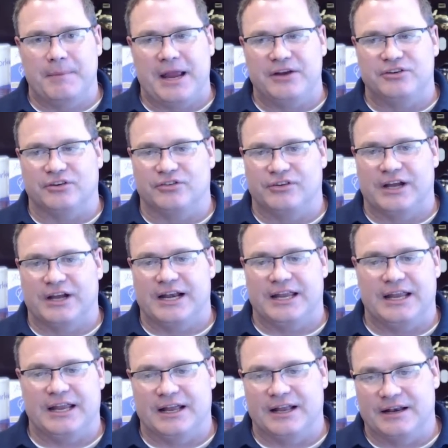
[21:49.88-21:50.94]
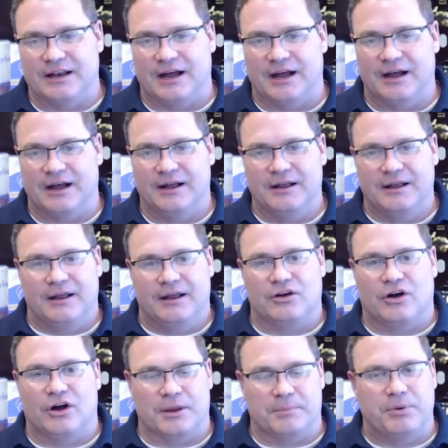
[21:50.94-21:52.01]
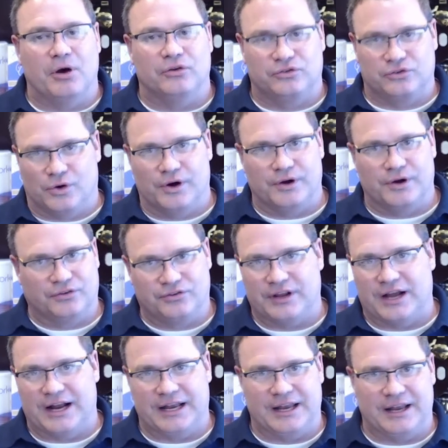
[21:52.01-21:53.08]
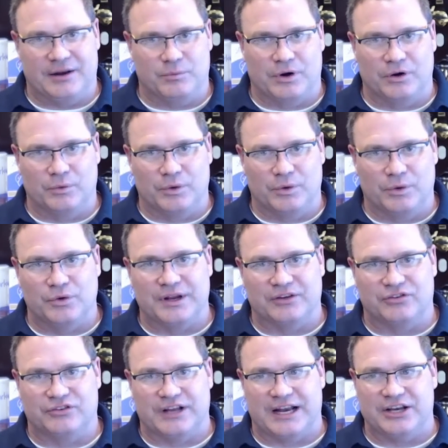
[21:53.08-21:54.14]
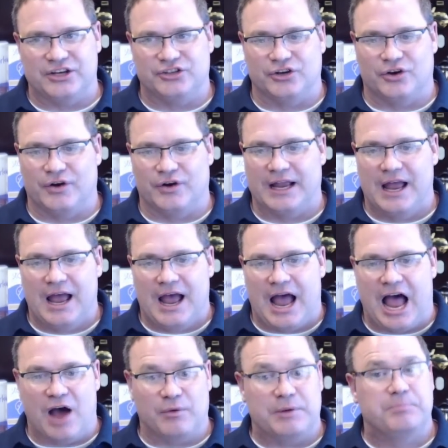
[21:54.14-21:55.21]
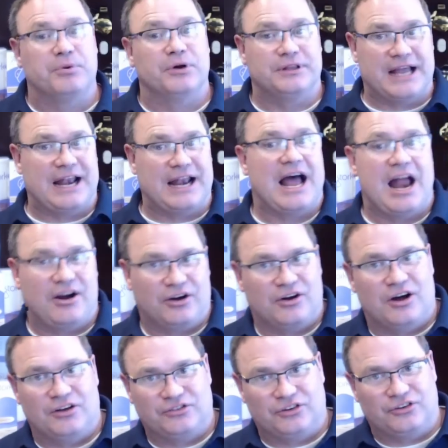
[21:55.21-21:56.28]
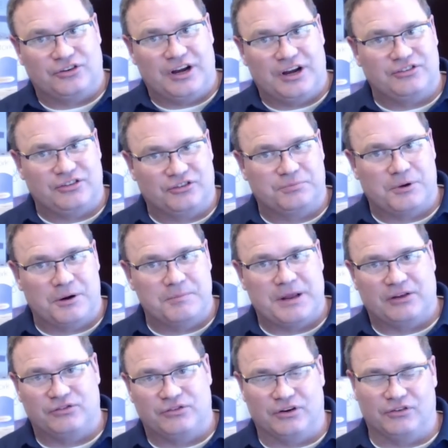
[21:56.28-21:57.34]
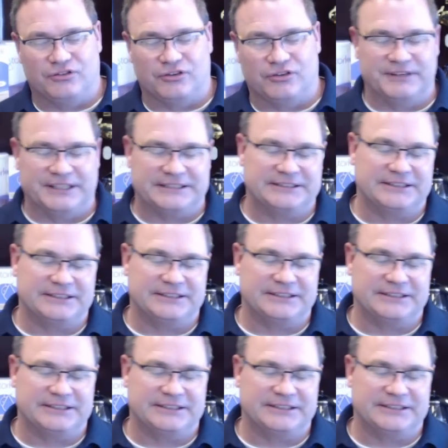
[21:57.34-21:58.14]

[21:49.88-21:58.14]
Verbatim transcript: major study called a postcoital study, and we're doing a study showing how we put that higher concentration of sperm next to the cervix.